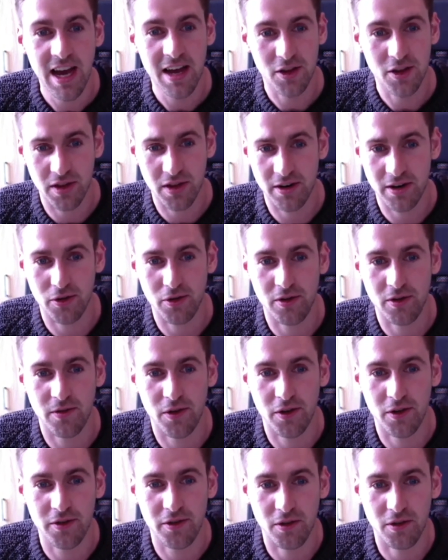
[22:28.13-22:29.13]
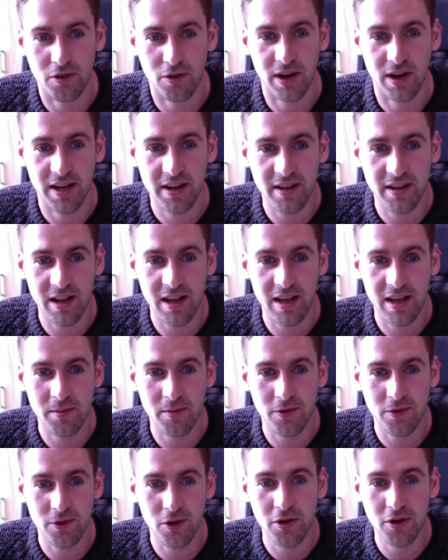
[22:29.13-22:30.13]
their universal credit claim
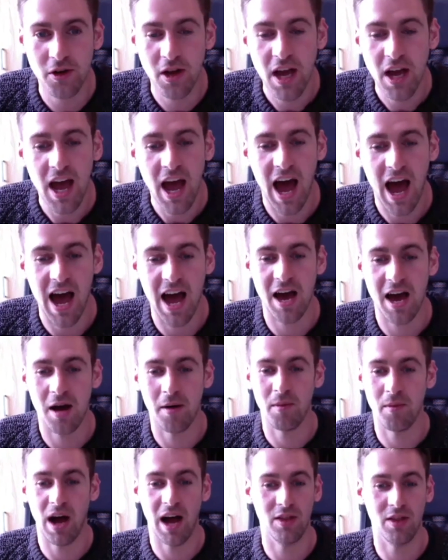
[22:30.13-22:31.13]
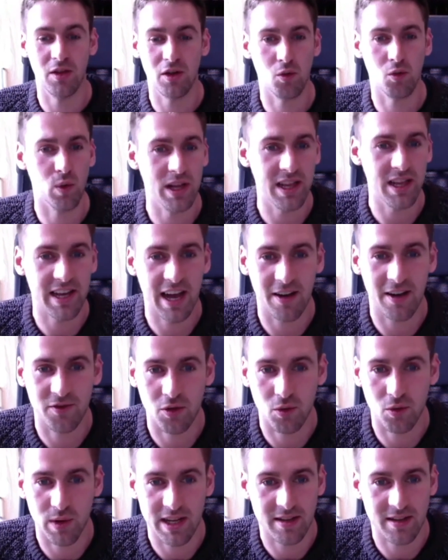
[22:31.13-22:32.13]
through, and will they have to
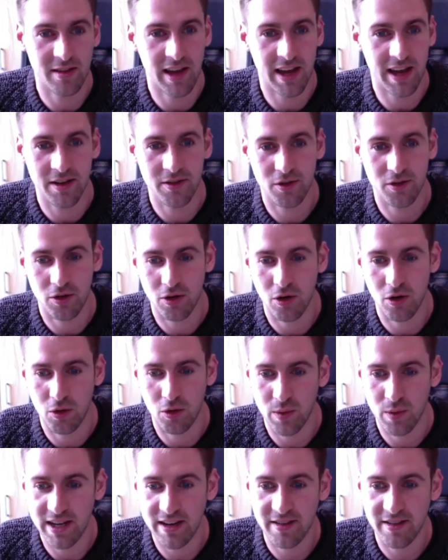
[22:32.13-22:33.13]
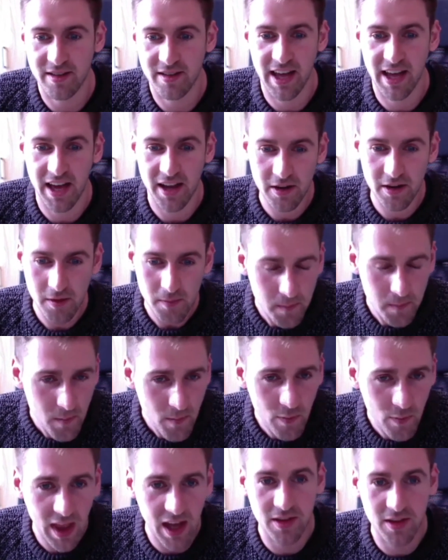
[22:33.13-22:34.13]
wait days or weeks to get it.
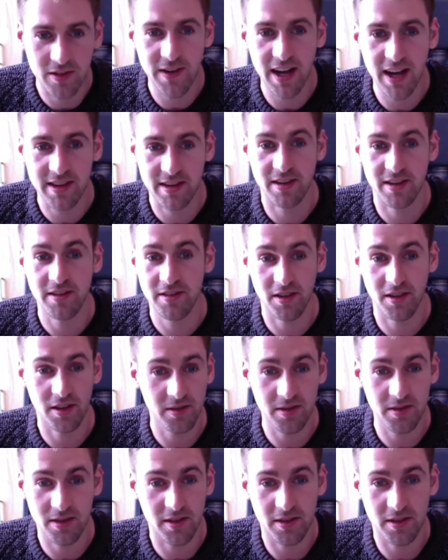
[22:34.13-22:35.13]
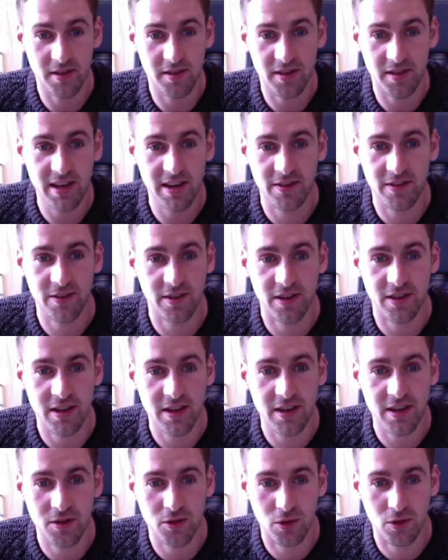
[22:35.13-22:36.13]
And the fact is that the DFC
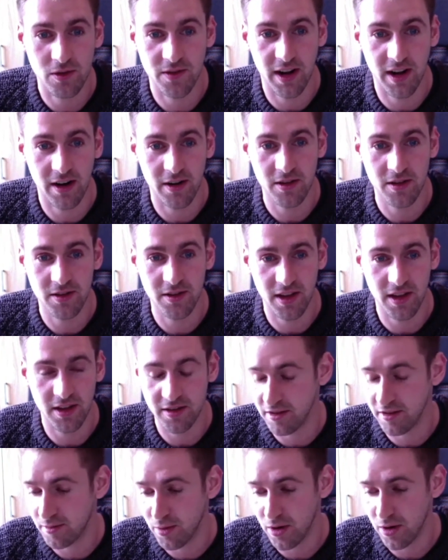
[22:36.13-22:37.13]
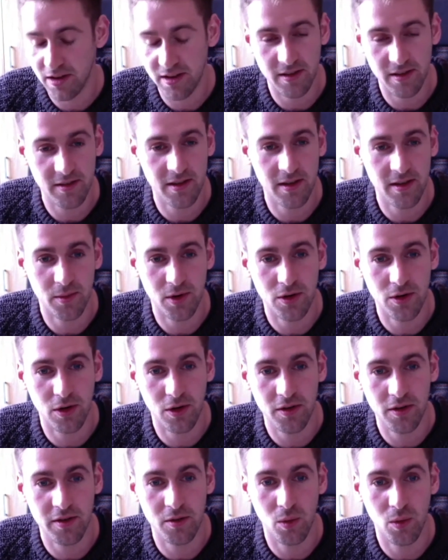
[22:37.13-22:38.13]
in Northern Ireland, and this is probably the same
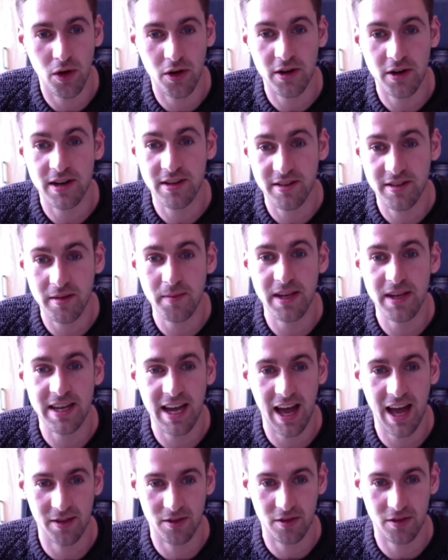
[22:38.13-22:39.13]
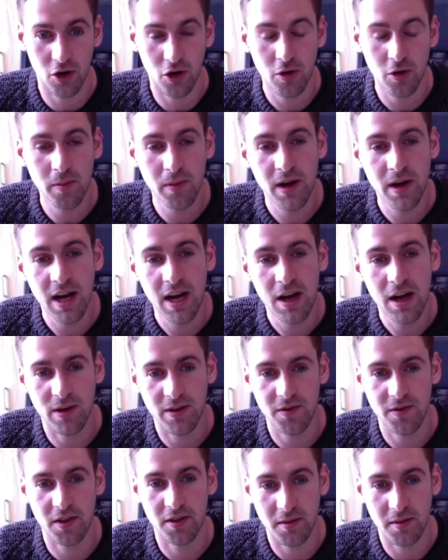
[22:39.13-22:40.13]
across the water, simply can't cope
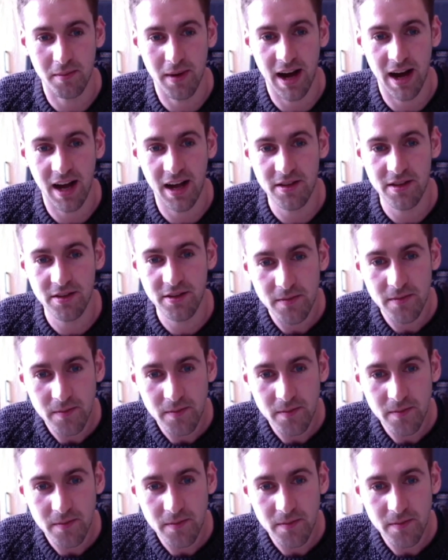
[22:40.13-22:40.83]
with the demand